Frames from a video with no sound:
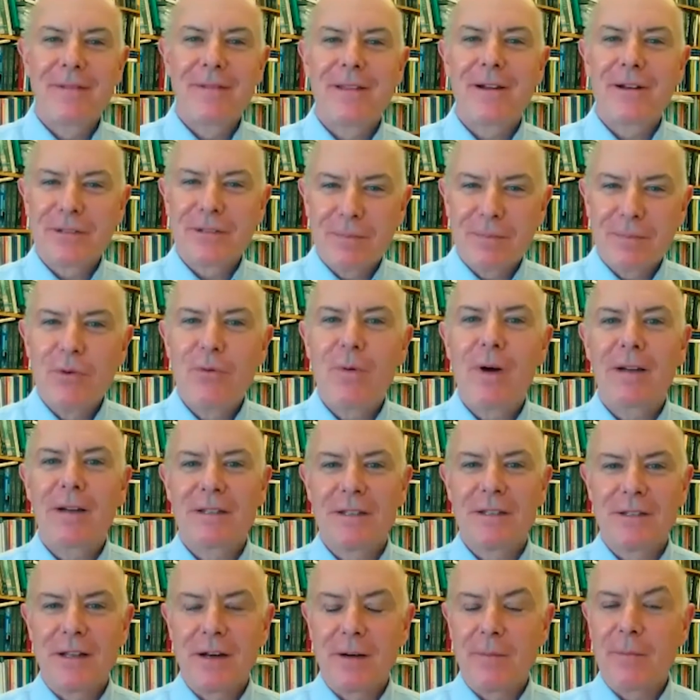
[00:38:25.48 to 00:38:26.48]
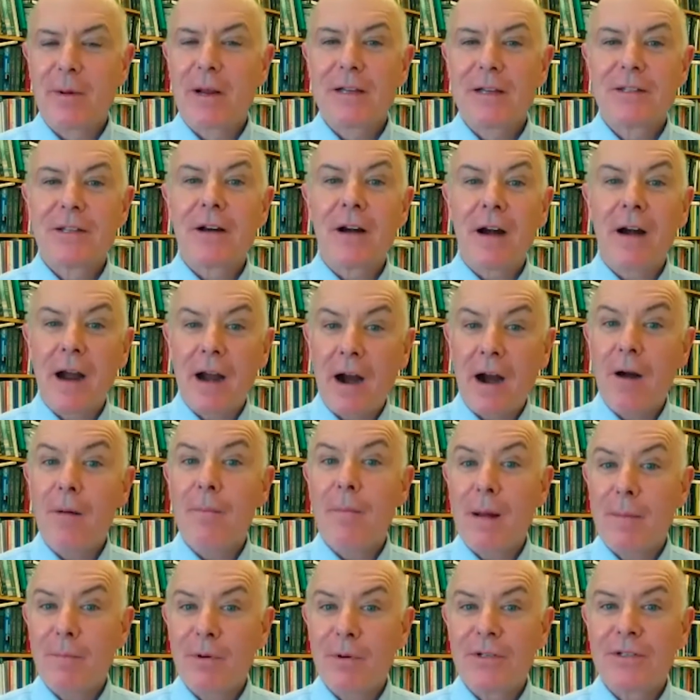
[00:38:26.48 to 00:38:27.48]
there's some nuances there because there are
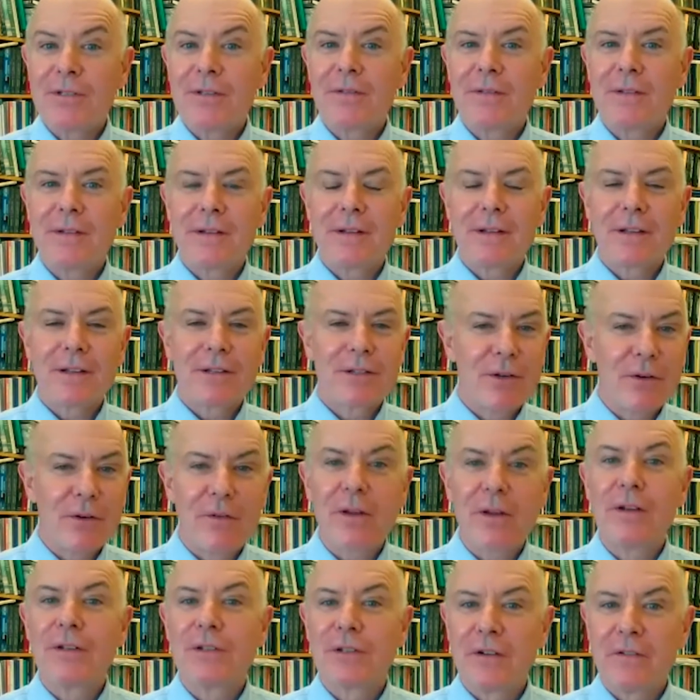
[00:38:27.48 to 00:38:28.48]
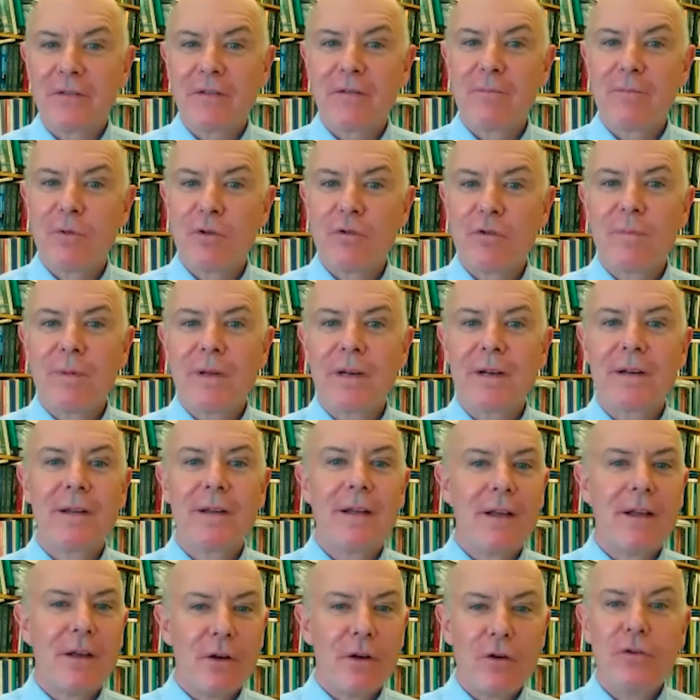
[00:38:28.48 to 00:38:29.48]
members of the sort of conservative movement
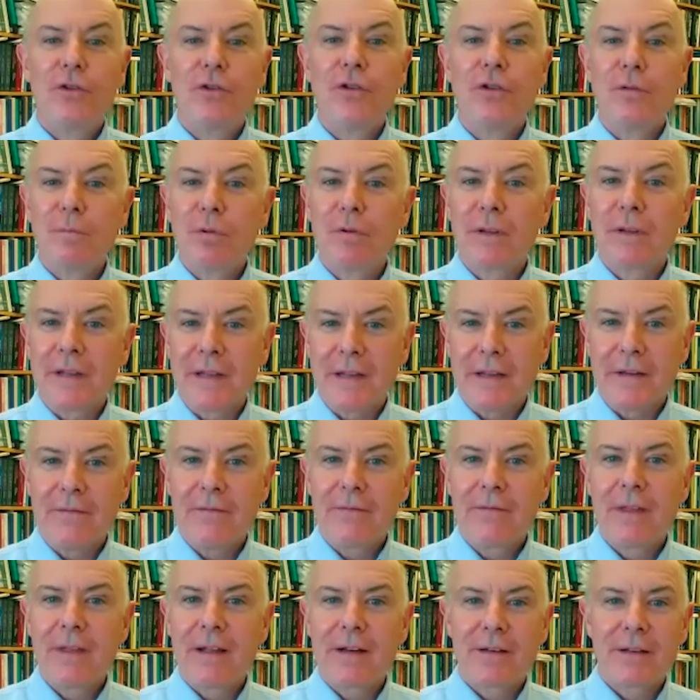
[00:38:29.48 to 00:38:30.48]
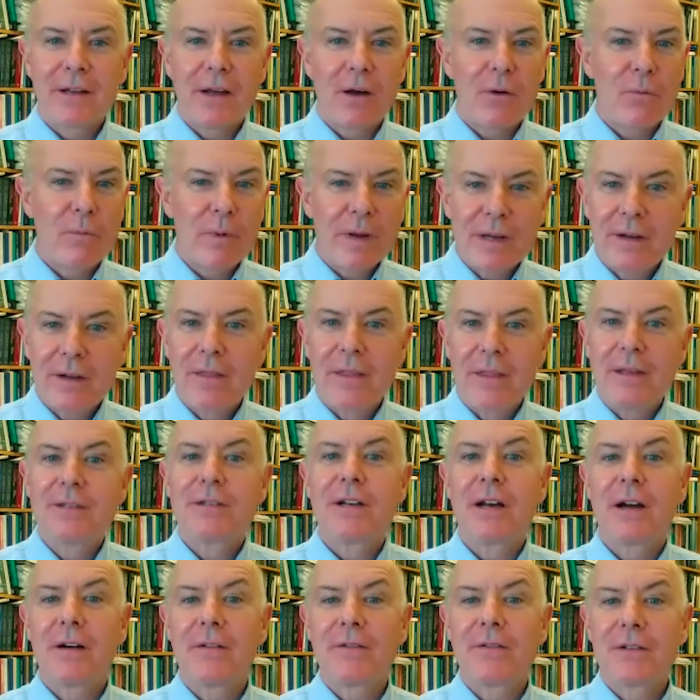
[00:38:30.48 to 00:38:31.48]
who do believe that uh, we these
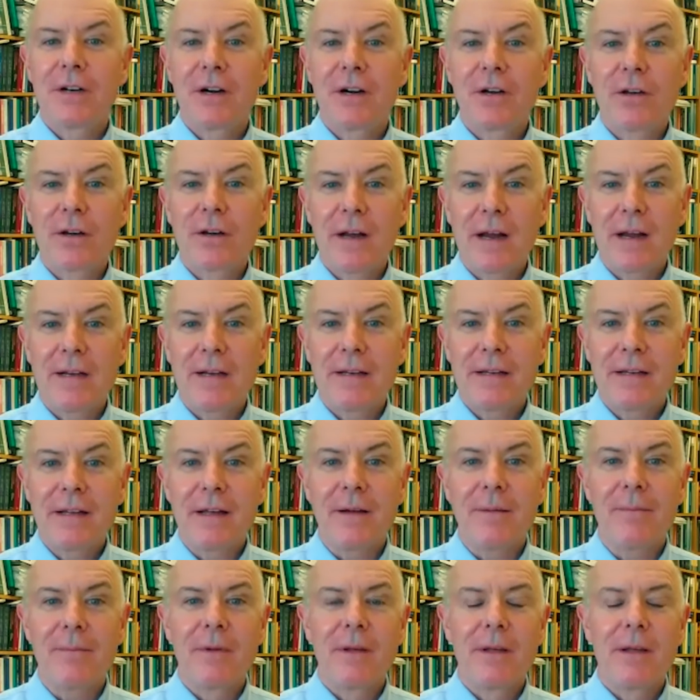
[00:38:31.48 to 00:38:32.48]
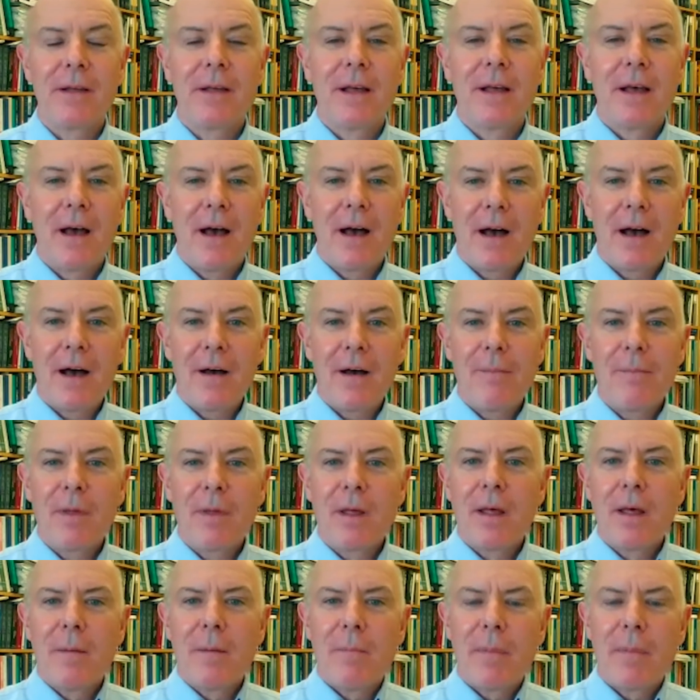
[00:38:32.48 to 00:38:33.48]
tariffs are a good idea um,
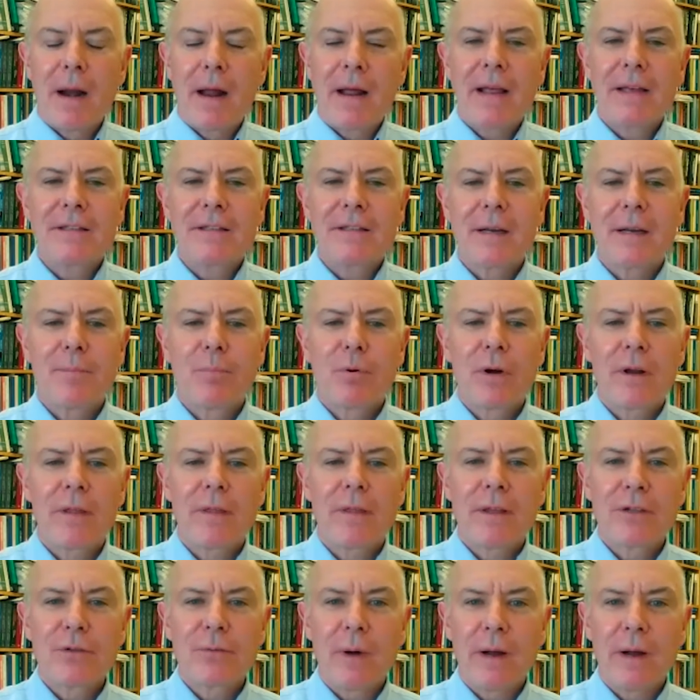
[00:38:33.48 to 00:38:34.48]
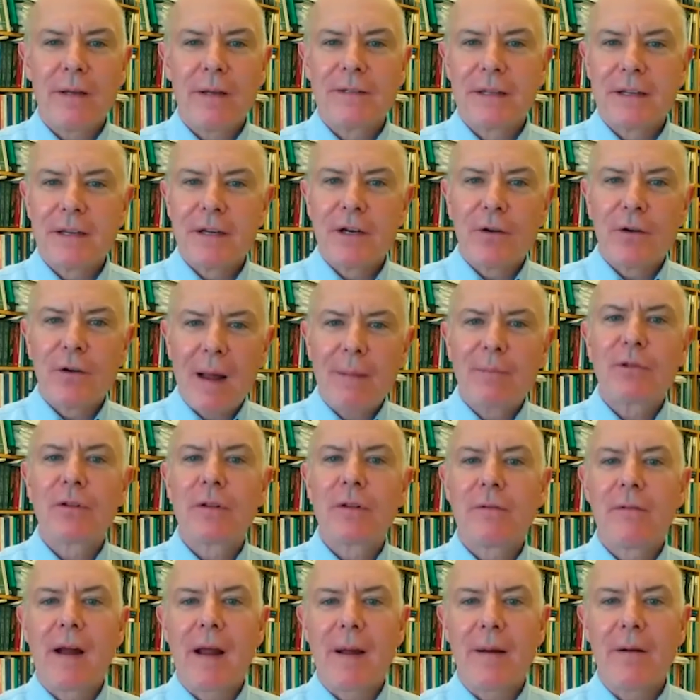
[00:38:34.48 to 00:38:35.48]
but I guess I'd put it this way: is that you're
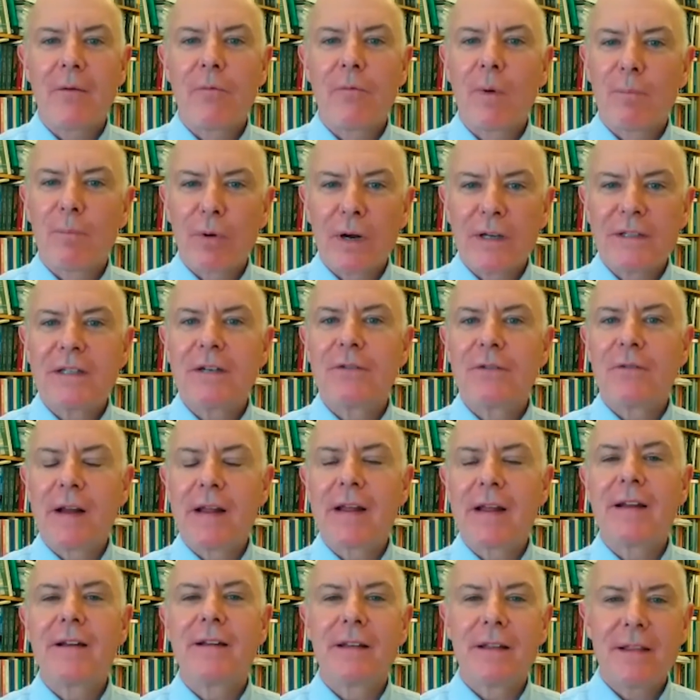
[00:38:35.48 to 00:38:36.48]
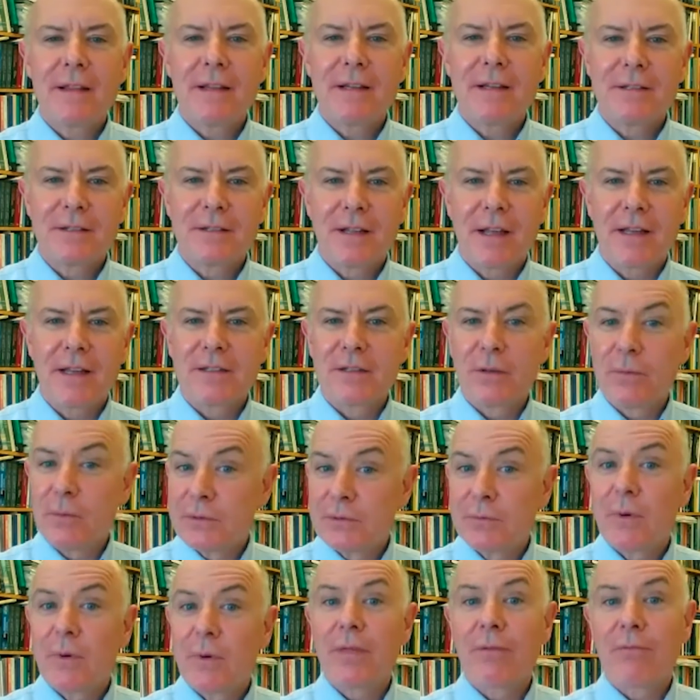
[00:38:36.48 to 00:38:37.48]
absolutely right. When President Reagan did these things, it
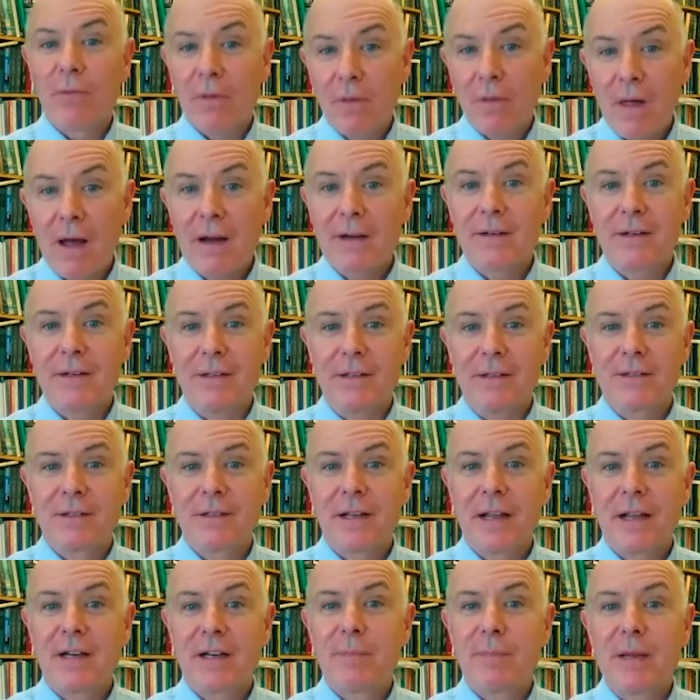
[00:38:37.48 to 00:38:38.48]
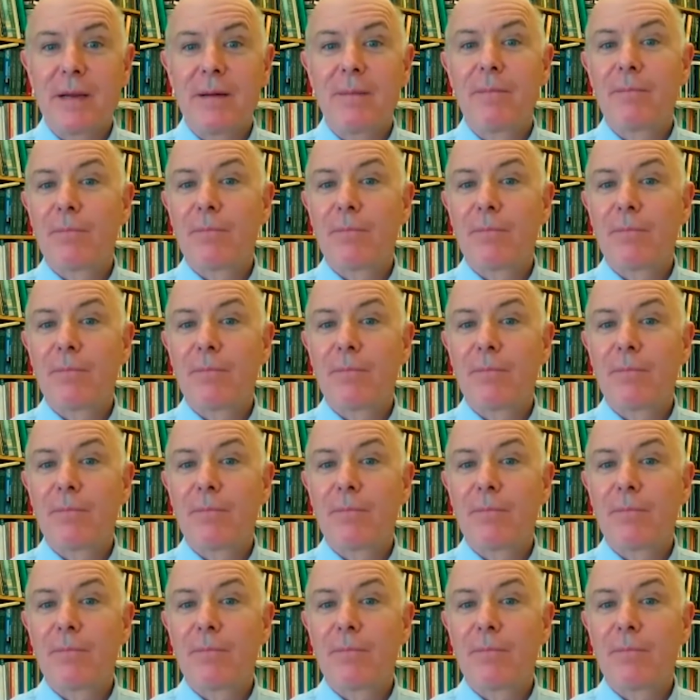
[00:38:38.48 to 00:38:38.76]
was with reluctance. He had to be.